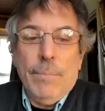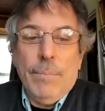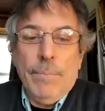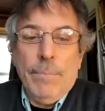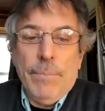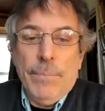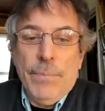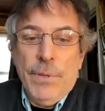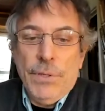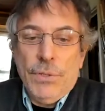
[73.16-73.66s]

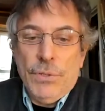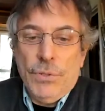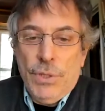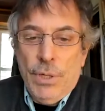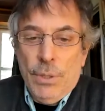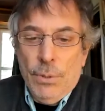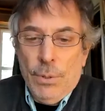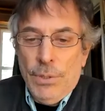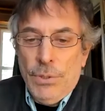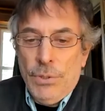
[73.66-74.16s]
This
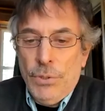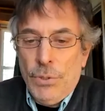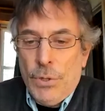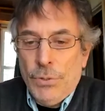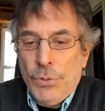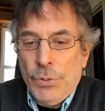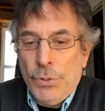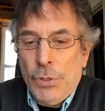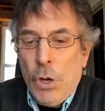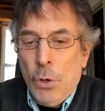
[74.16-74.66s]
series is
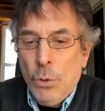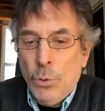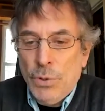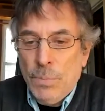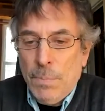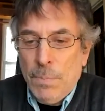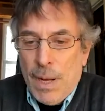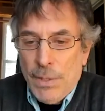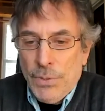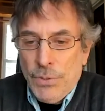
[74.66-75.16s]
also
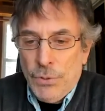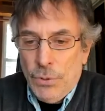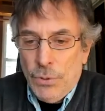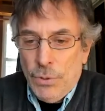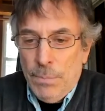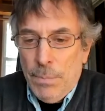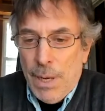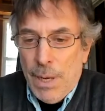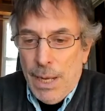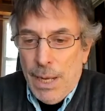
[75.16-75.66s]

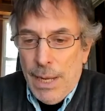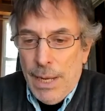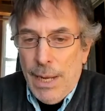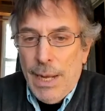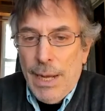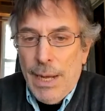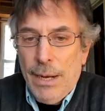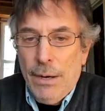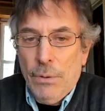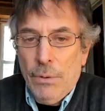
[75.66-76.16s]
co-sponsored by
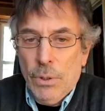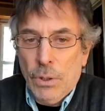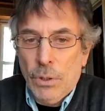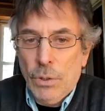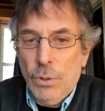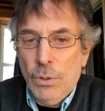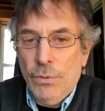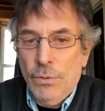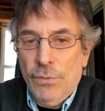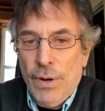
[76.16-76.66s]
our
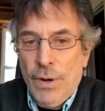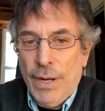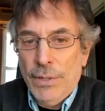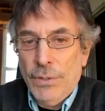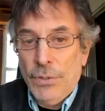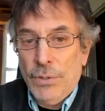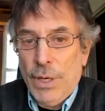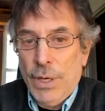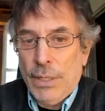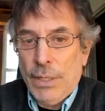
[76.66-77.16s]
good
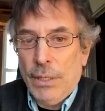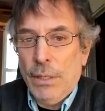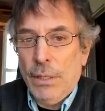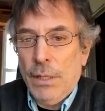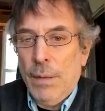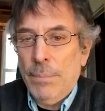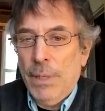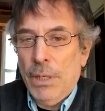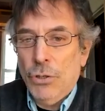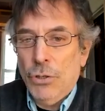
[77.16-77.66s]
friends at
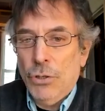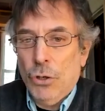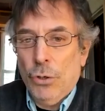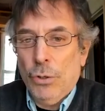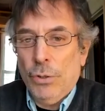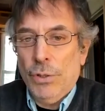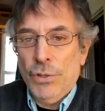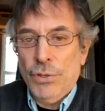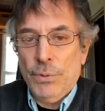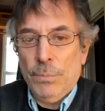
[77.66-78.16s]
Columbia
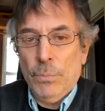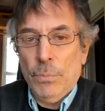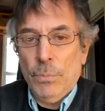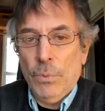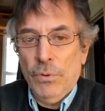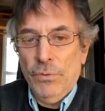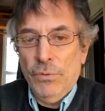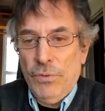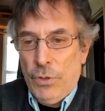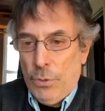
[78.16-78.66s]
Journalism
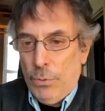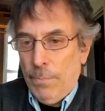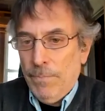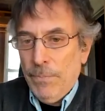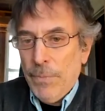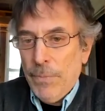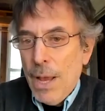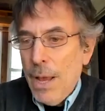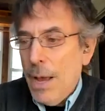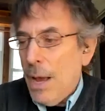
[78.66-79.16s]
Review.
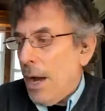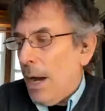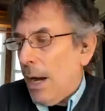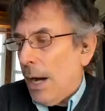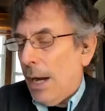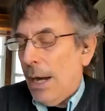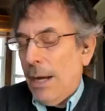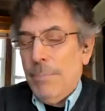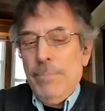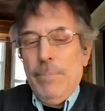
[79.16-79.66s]

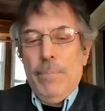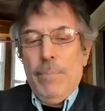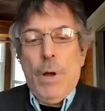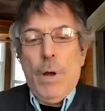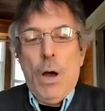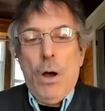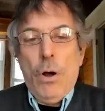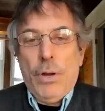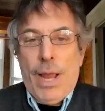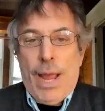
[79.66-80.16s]

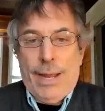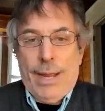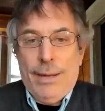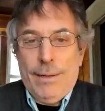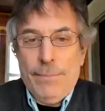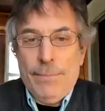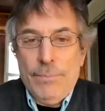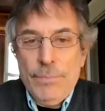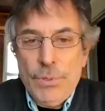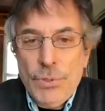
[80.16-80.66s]
Okay,
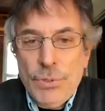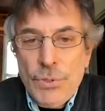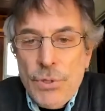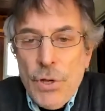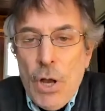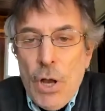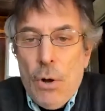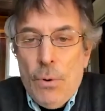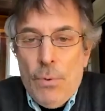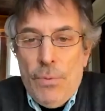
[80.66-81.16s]

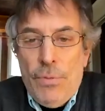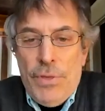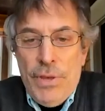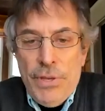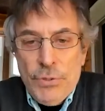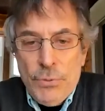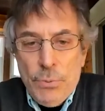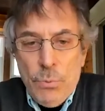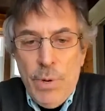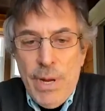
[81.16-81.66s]
so
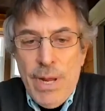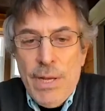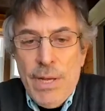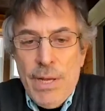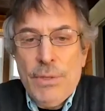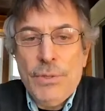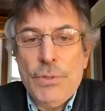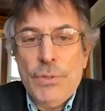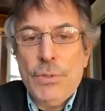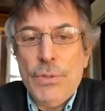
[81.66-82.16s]
this
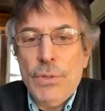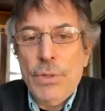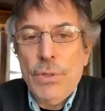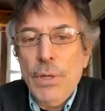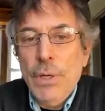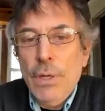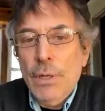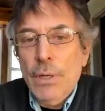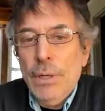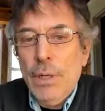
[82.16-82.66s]
week's
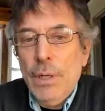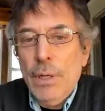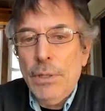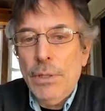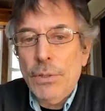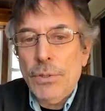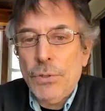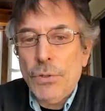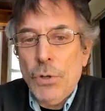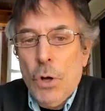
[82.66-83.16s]

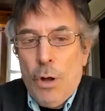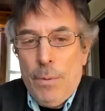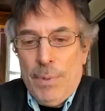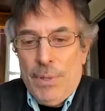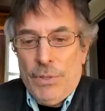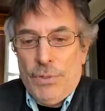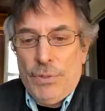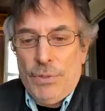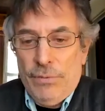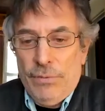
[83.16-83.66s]

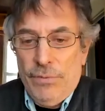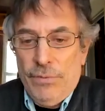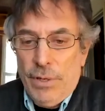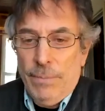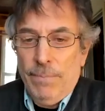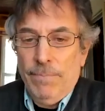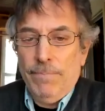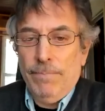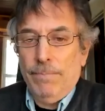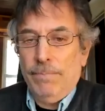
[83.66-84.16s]
installments of the
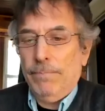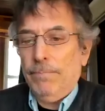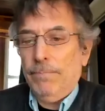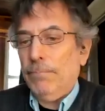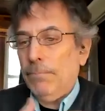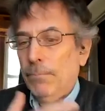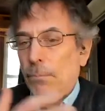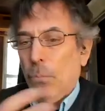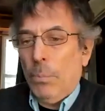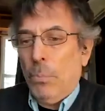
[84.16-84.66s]

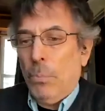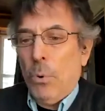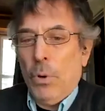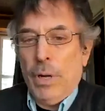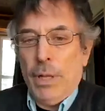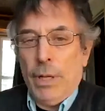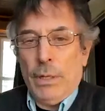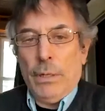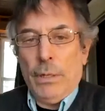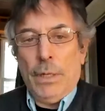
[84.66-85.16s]

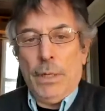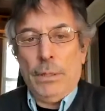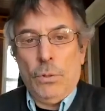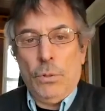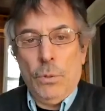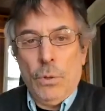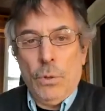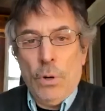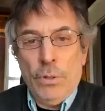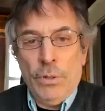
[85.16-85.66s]
Reporting and
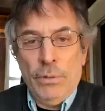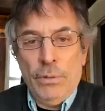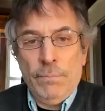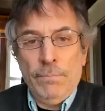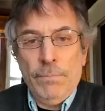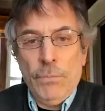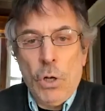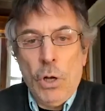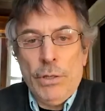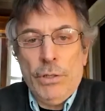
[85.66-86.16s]

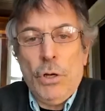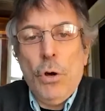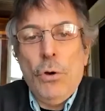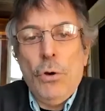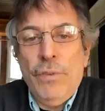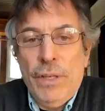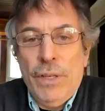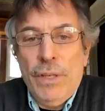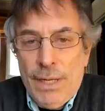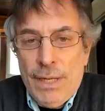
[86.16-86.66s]

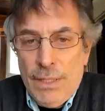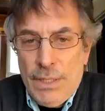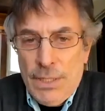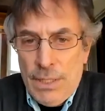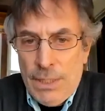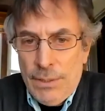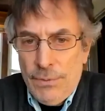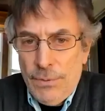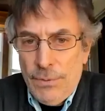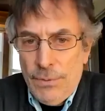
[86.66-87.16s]

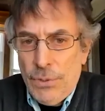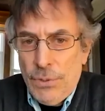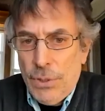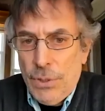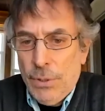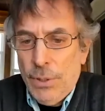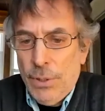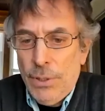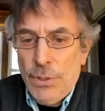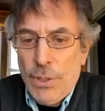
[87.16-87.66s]
COVID-19
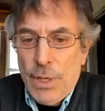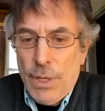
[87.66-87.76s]
series